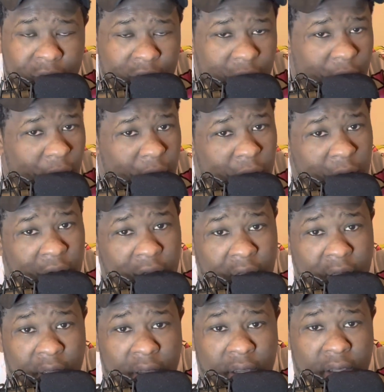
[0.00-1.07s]
You
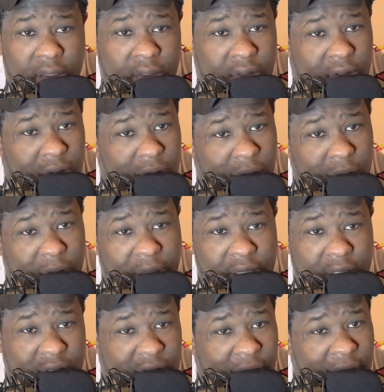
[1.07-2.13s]
know,
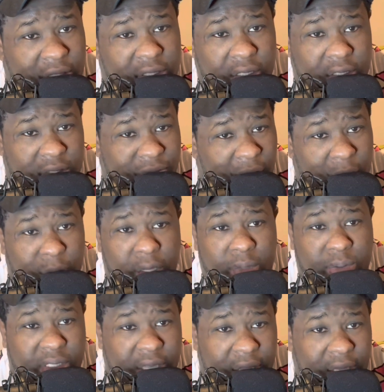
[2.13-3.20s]
Lakers Nation is very
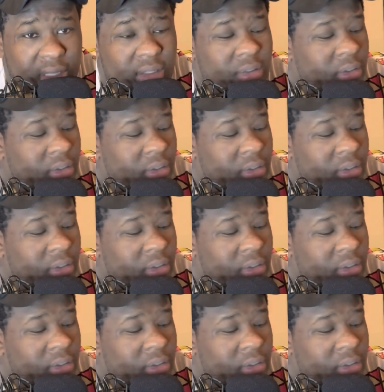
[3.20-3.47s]
upset,